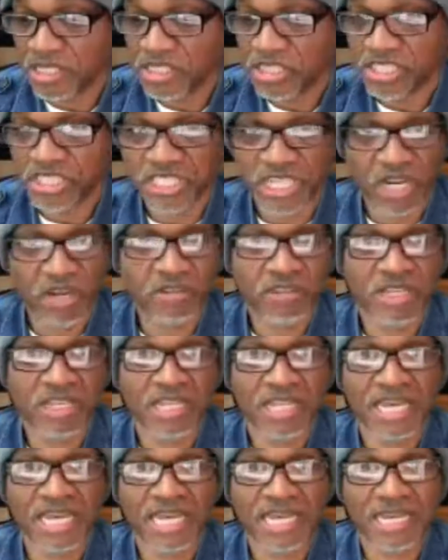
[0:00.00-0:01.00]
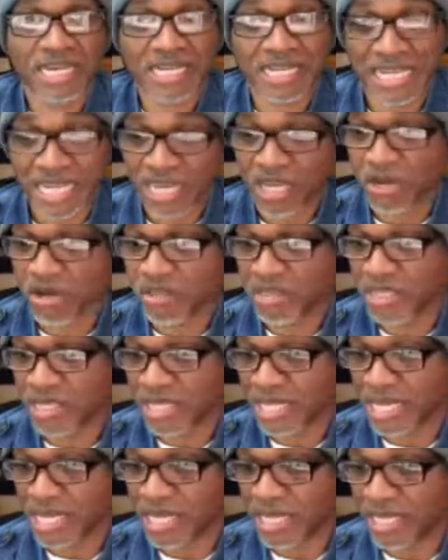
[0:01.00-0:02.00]
Share the link. Click on the
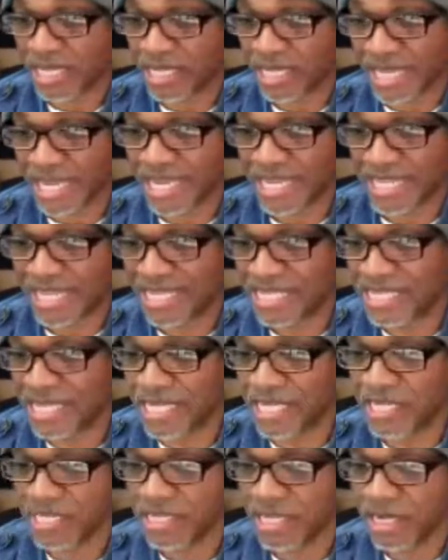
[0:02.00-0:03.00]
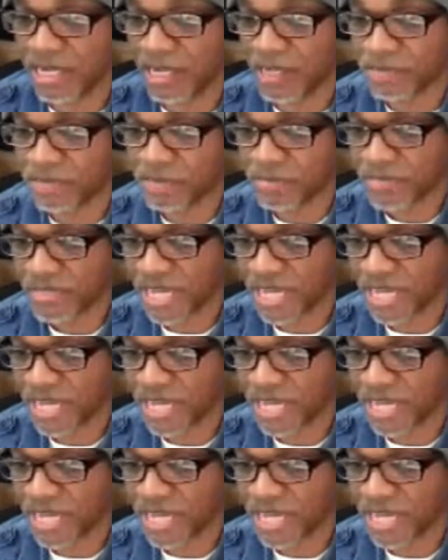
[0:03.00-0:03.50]
link and let's get it done.